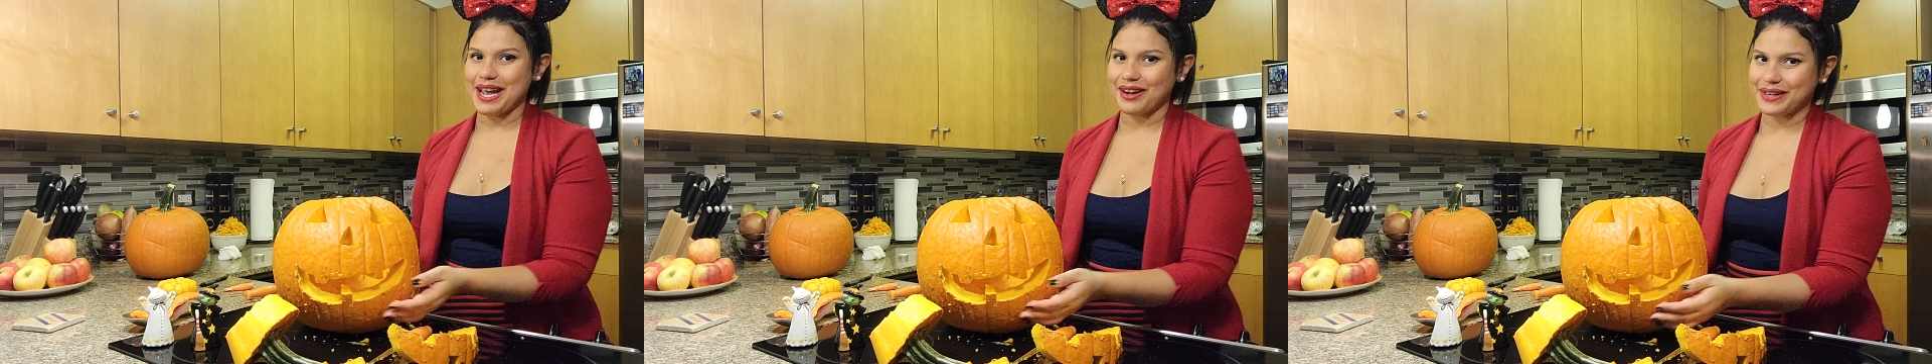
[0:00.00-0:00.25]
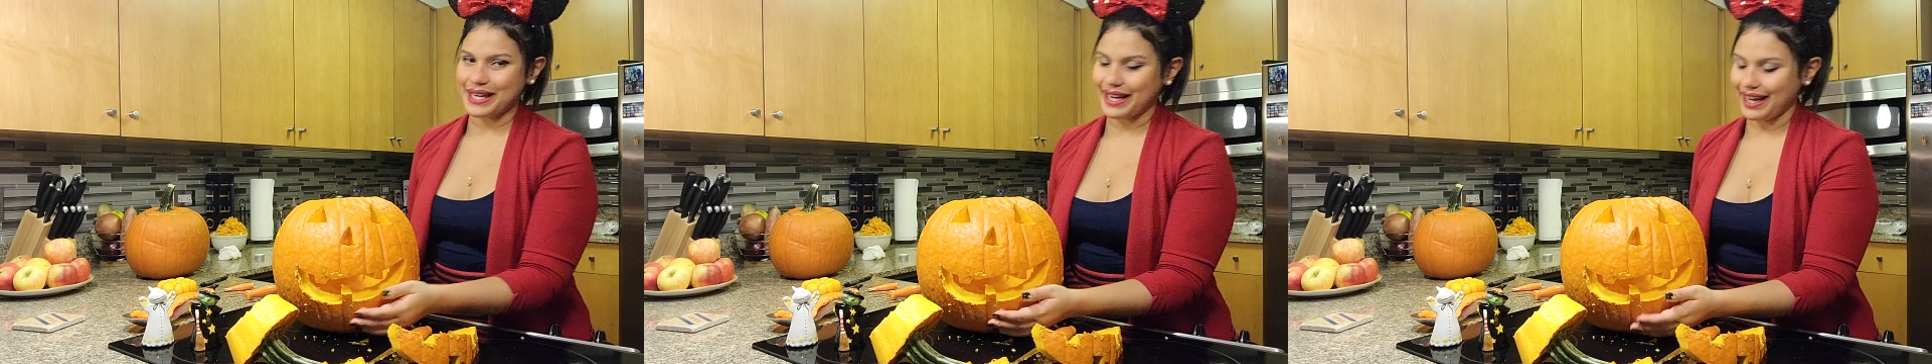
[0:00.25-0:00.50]

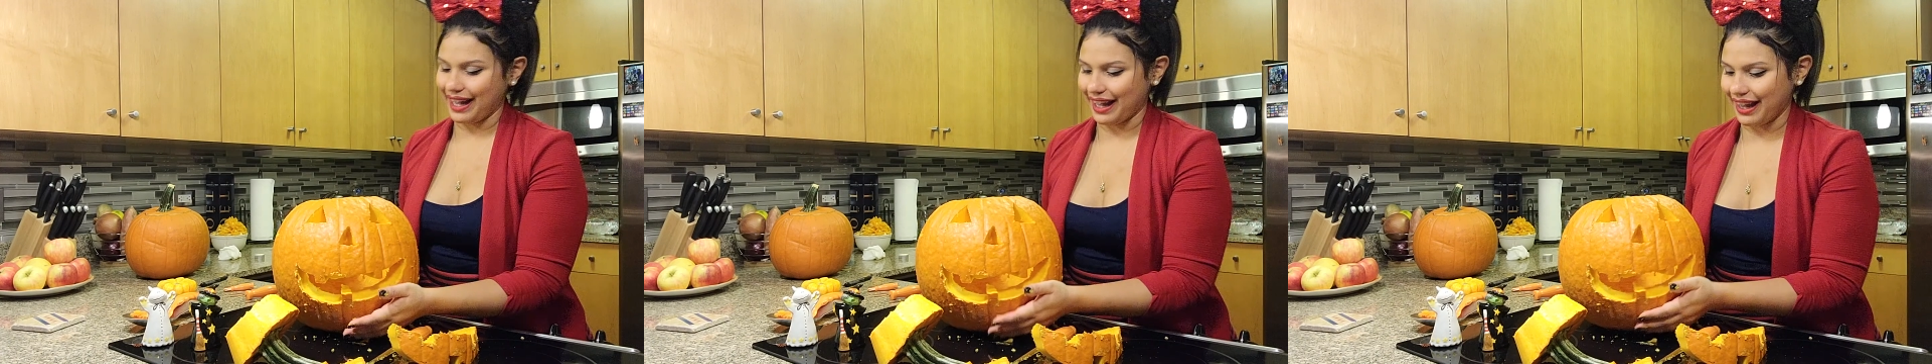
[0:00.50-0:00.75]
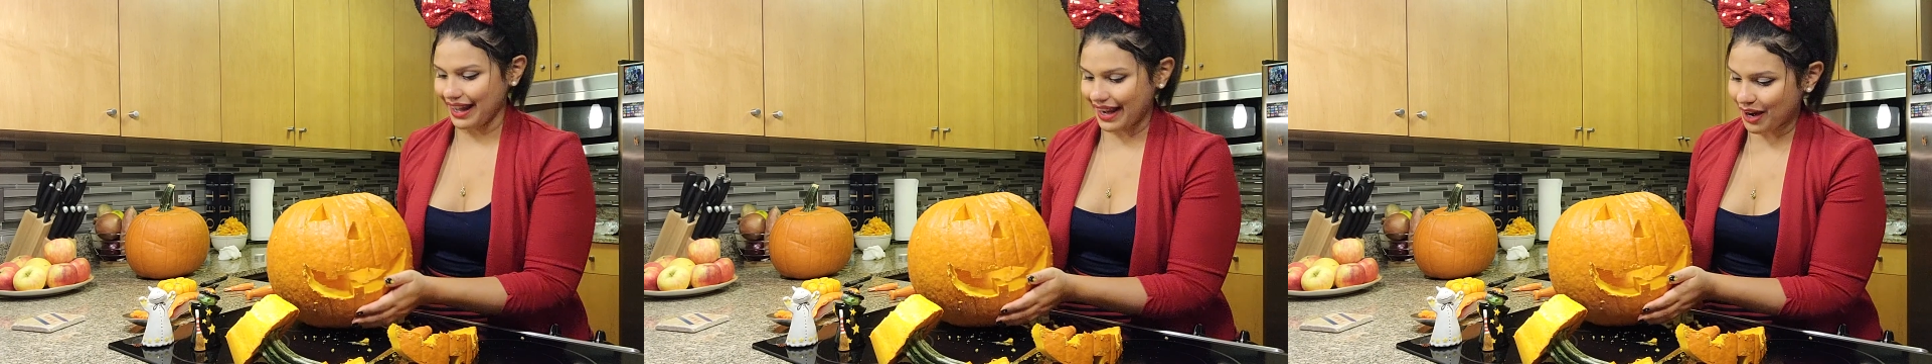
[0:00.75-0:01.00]
it
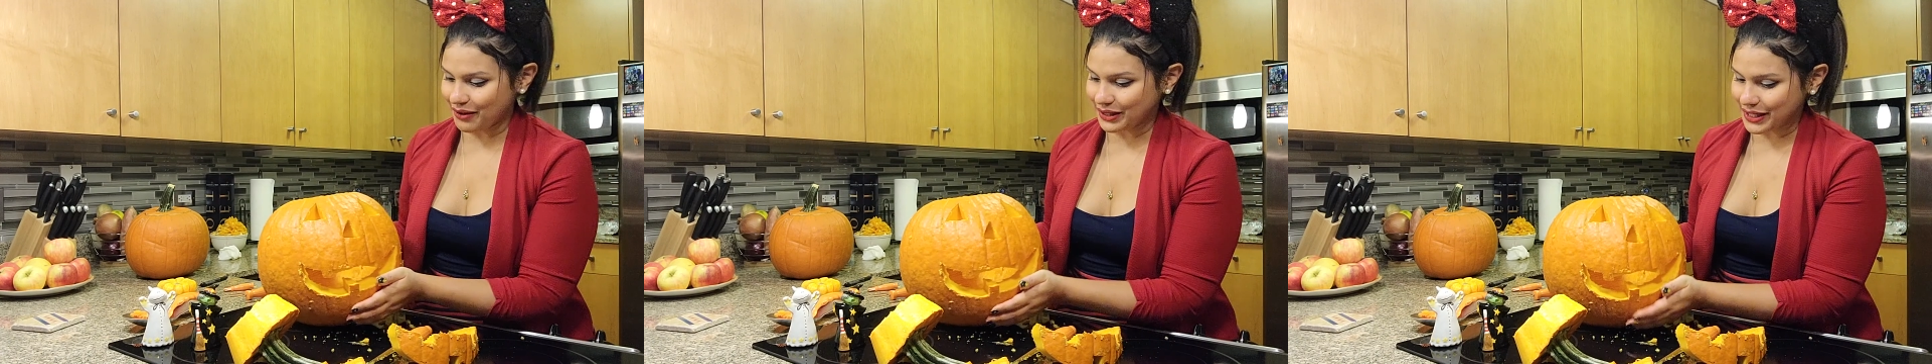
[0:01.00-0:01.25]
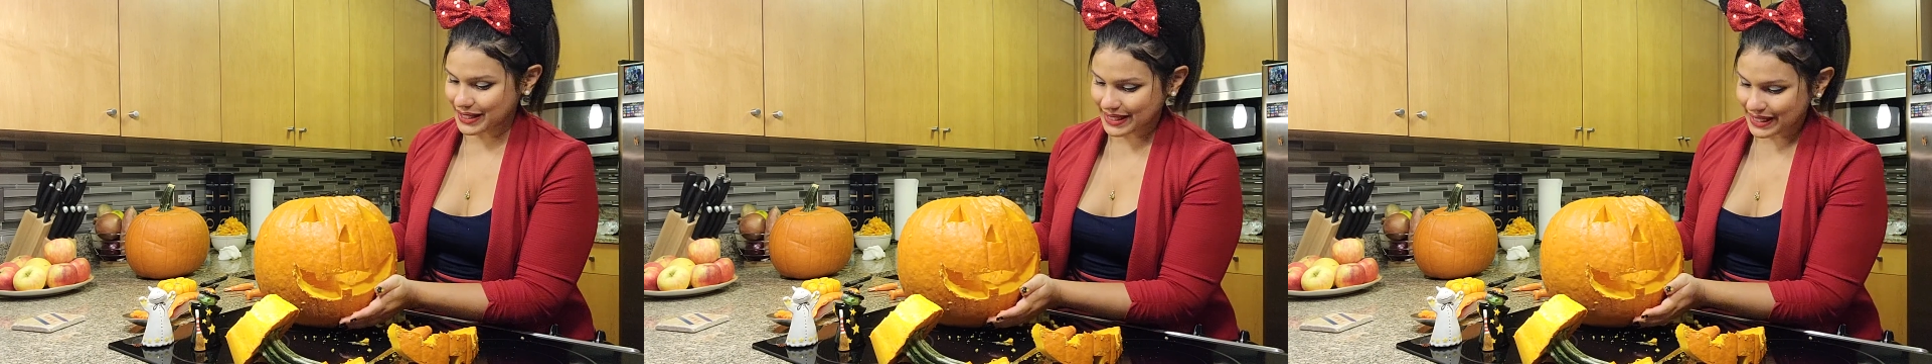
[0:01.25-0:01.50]

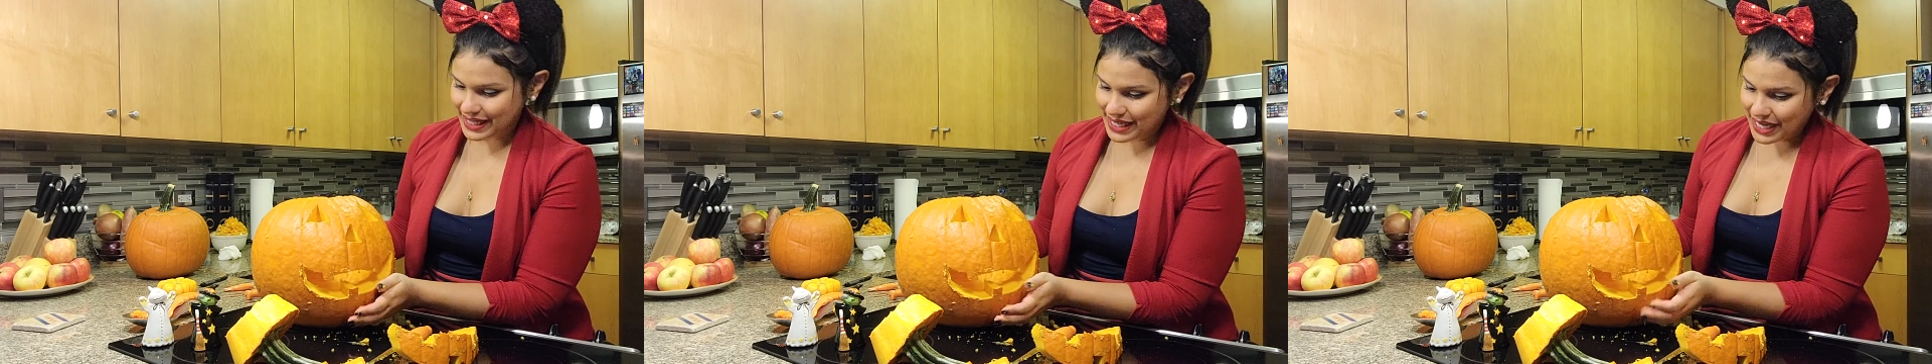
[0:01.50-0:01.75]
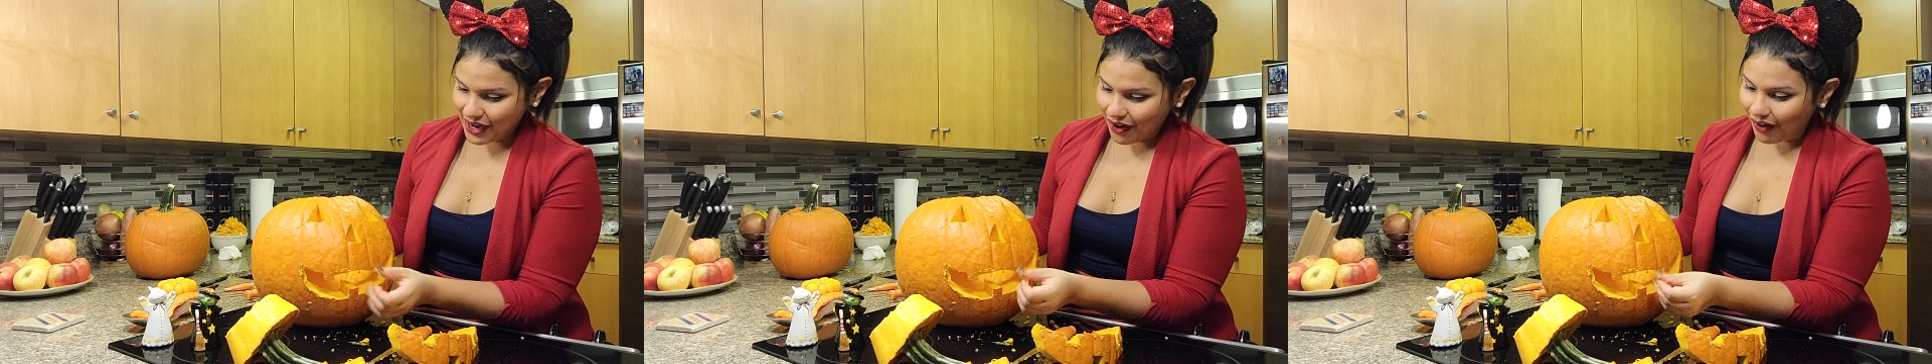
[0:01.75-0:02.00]
looks
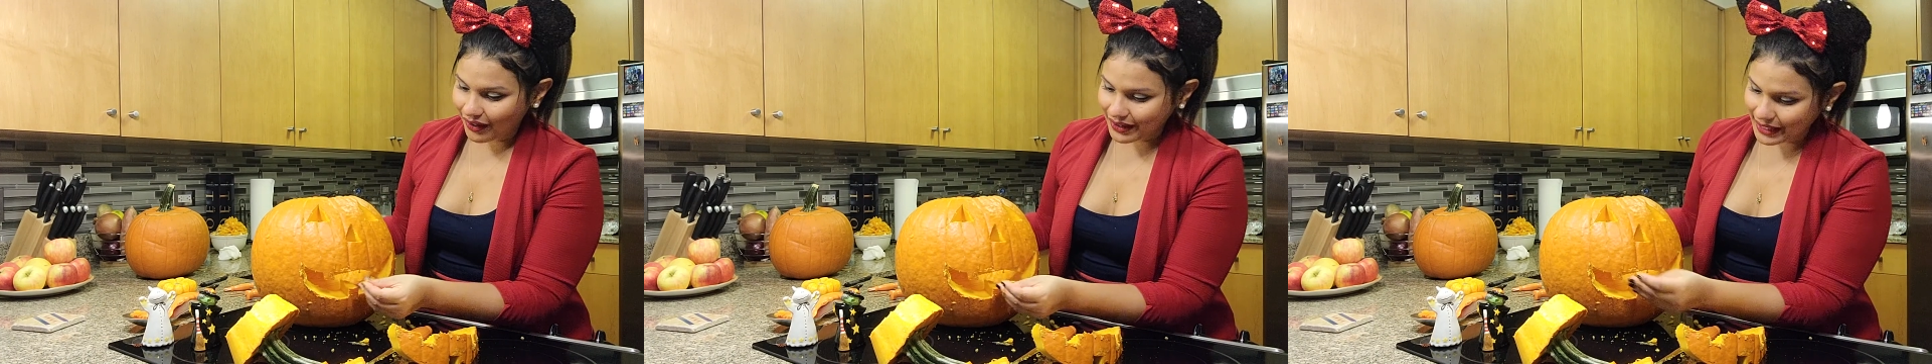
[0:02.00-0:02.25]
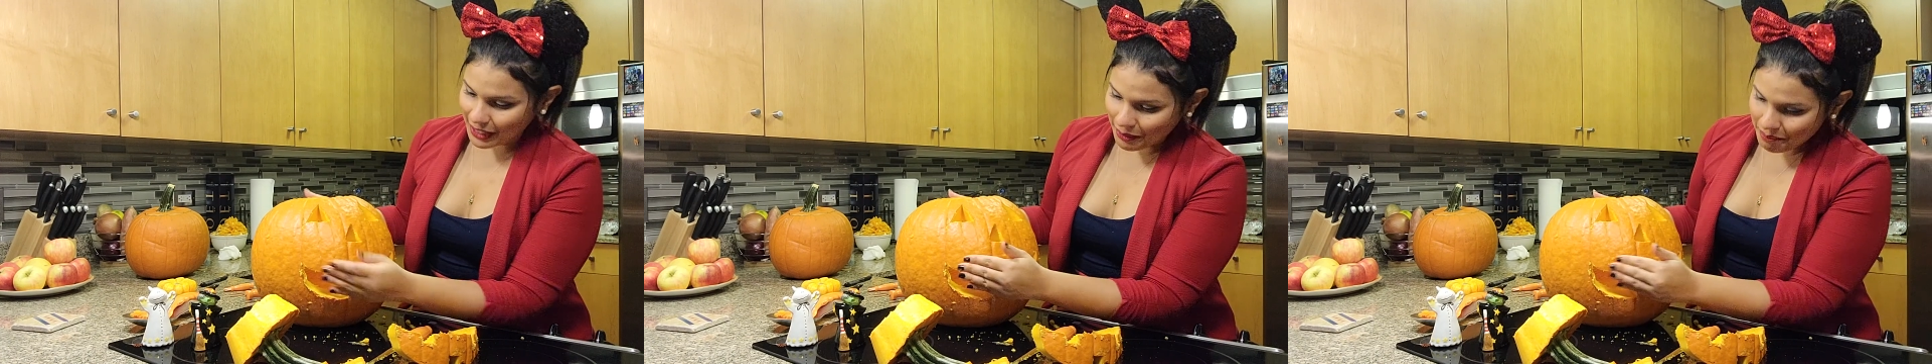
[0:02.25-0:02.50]
all lit
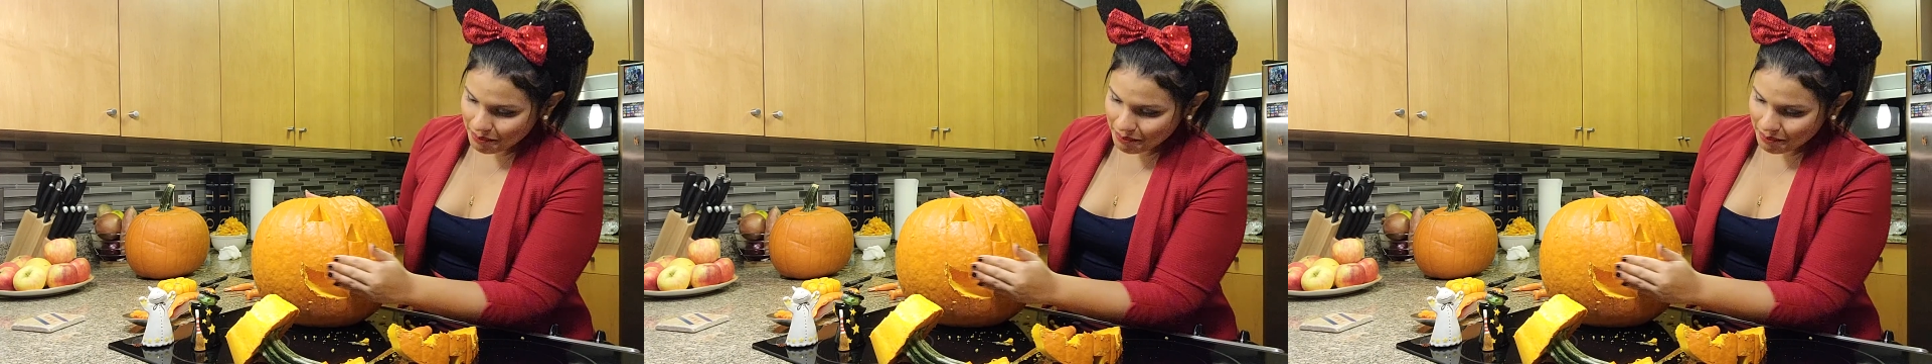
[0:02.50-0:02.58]
up.